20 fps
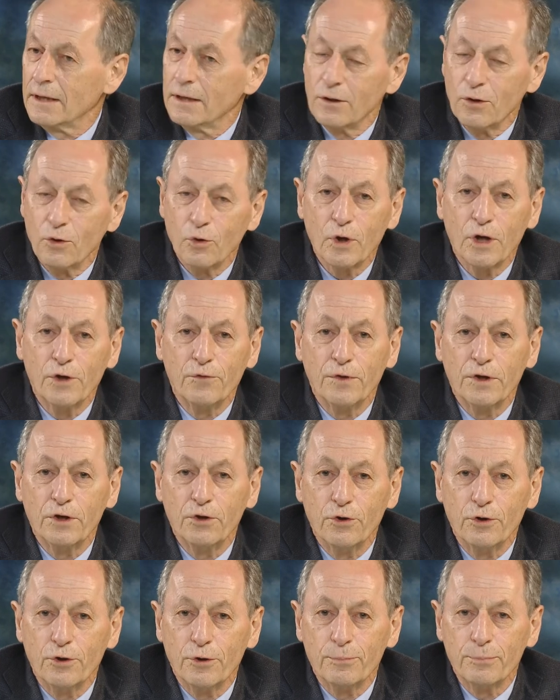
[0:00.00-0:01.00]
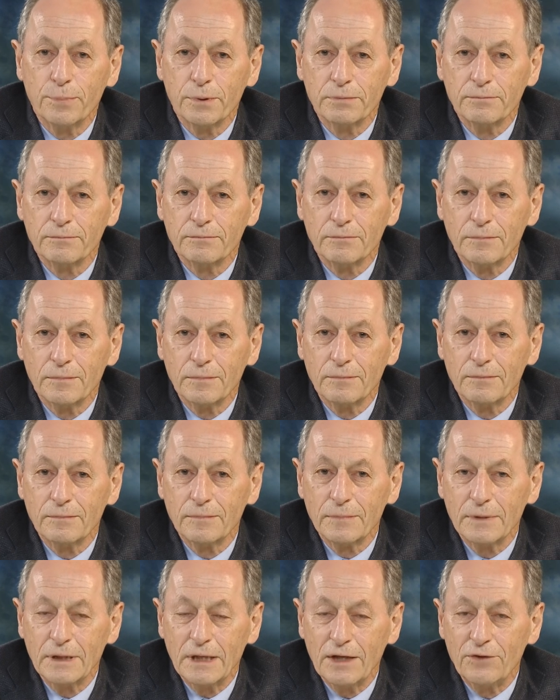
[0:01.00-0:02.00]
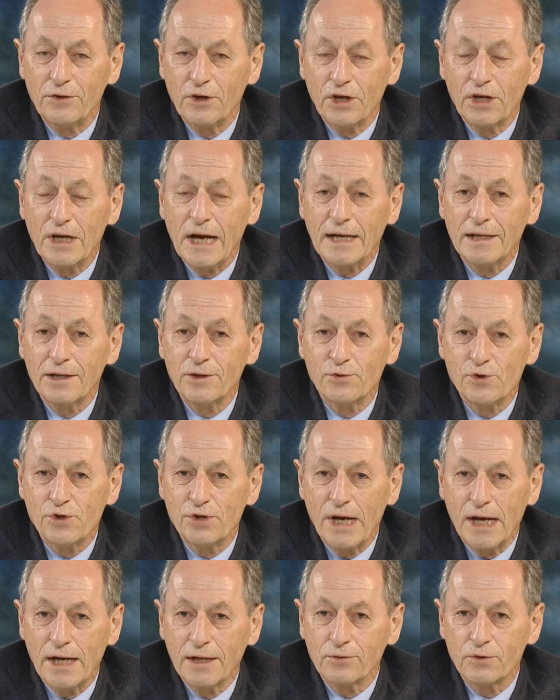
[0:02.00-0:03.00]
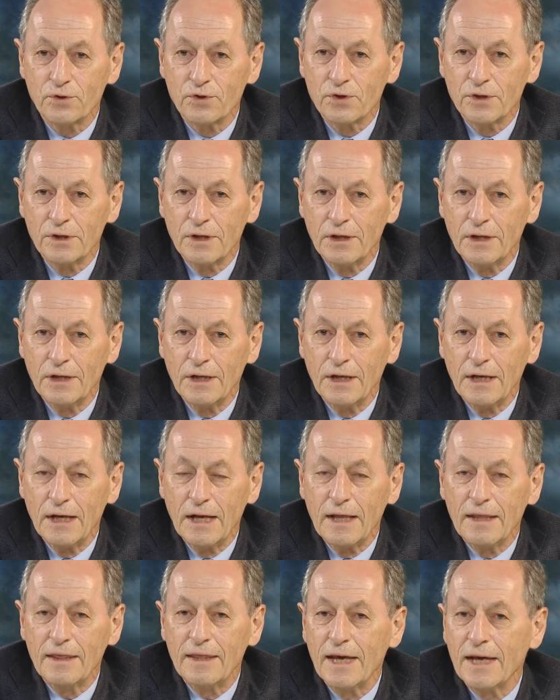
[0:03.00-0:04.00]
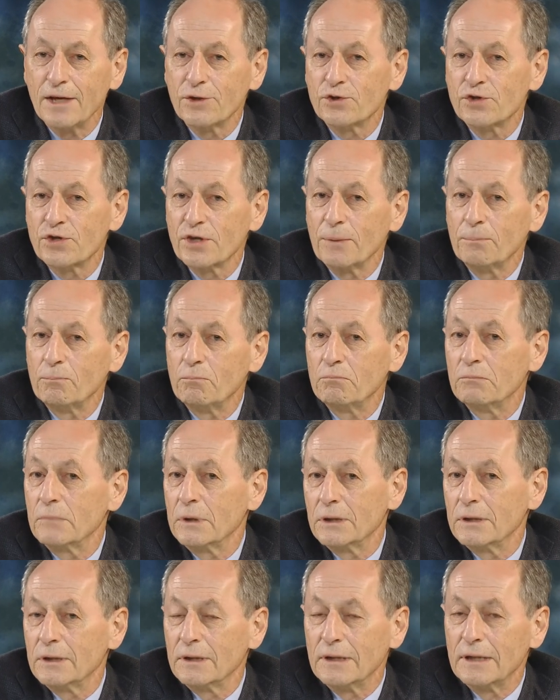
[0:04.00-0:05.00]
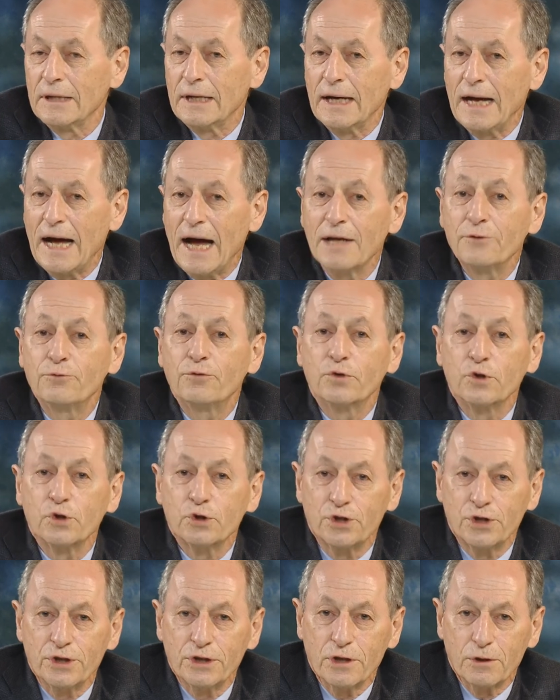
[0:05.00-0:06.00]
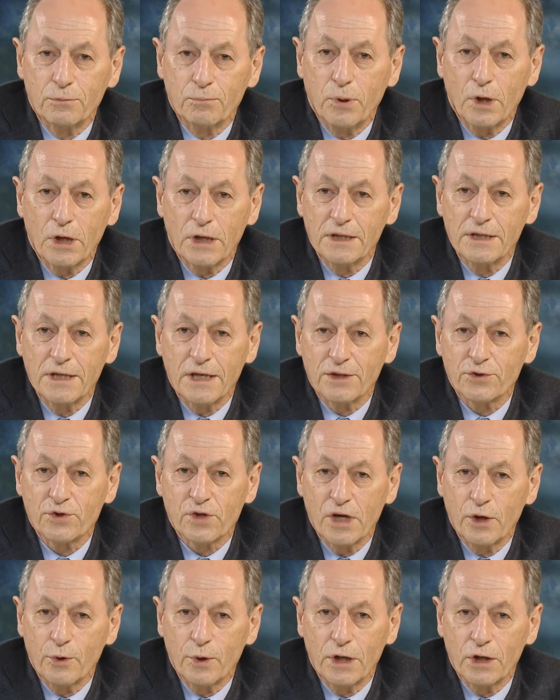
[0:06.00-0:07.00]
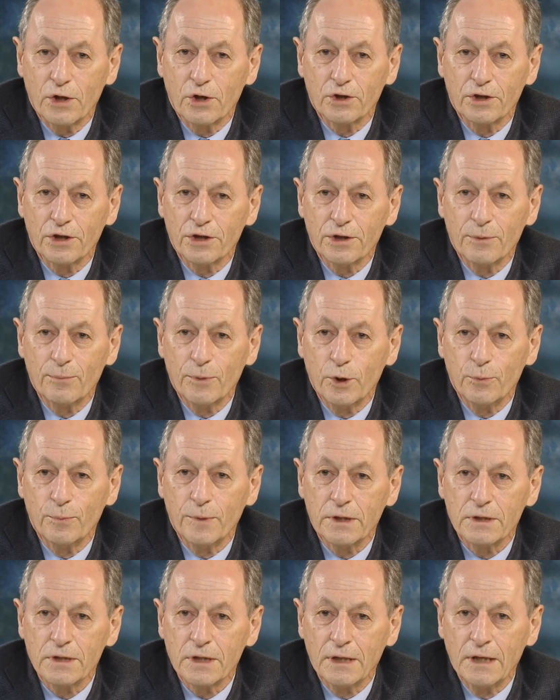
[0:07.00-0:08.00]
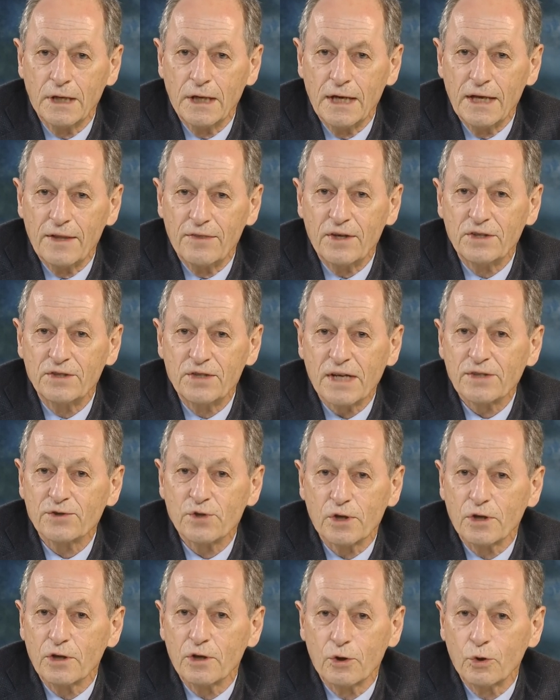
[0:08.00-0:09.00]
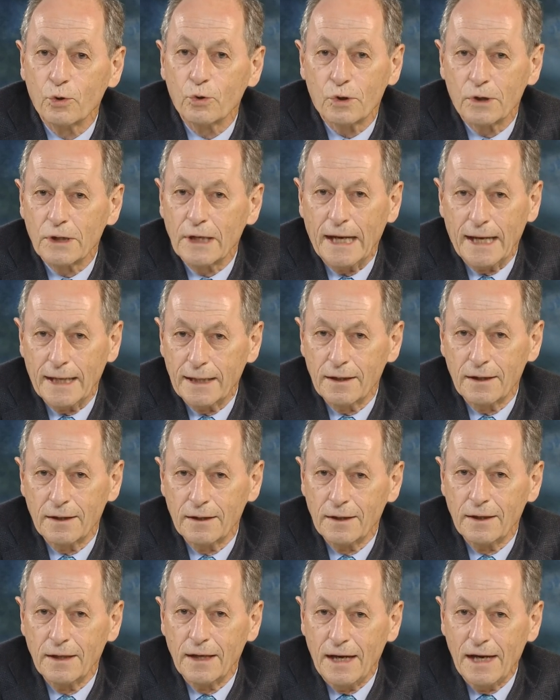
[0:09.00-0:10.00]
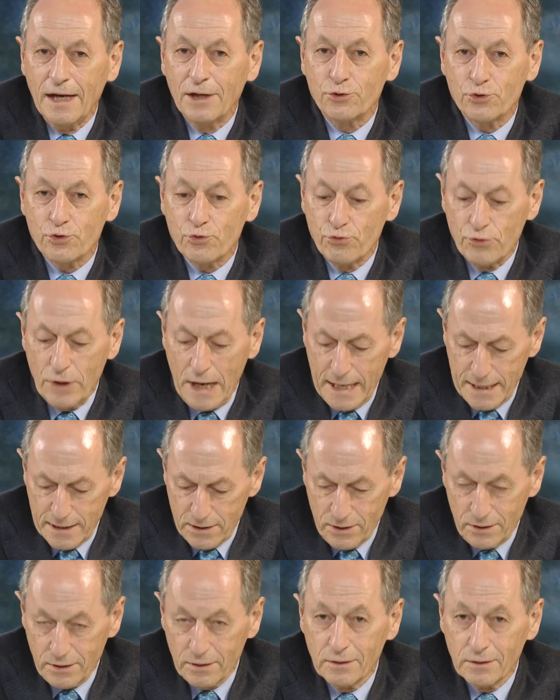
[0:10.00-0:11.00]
All over Europe, in the United States, there's some unfortunate politics going on at the moment that doesn't look like it's right